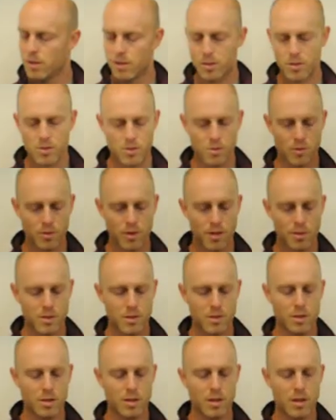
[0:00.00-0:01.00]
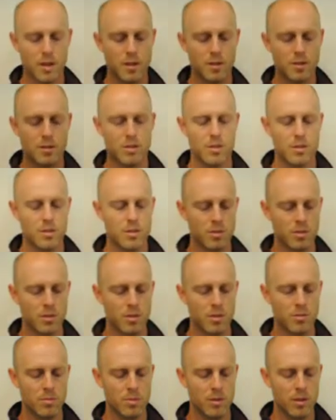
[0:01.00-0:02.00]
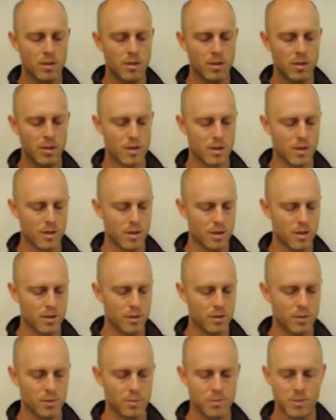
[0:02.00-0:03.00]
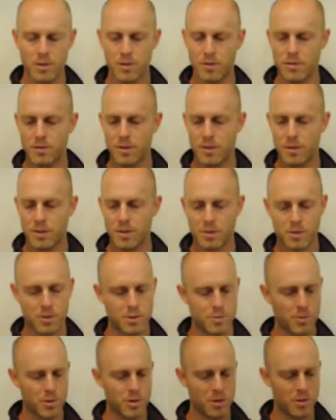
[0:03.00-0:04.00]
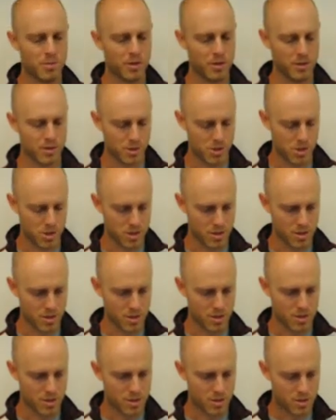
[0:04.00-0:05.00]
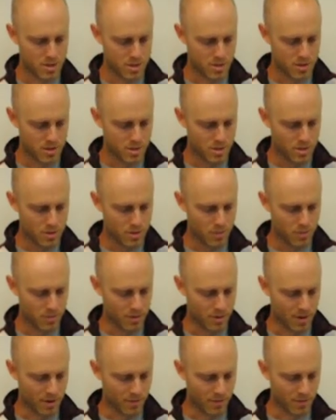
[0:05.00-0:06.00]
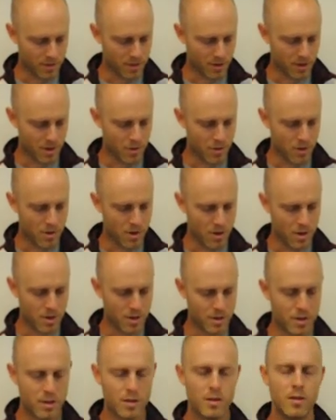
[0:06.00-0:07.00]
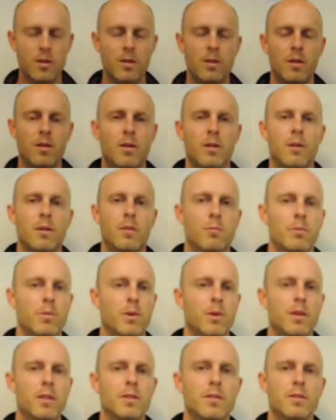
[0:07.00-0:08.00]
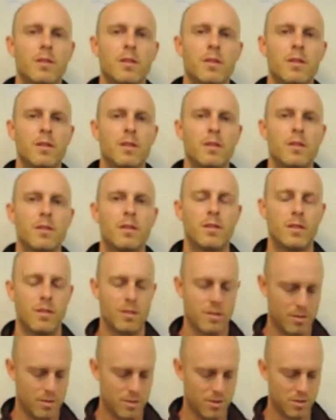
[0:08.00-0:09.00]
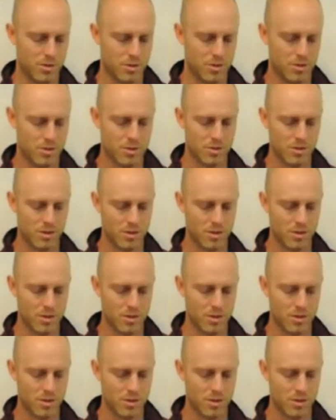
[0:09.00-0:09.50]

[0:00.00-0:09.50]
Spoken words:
So that's the class. It's going to be a little bit of an experiment this year with everything going on, but this is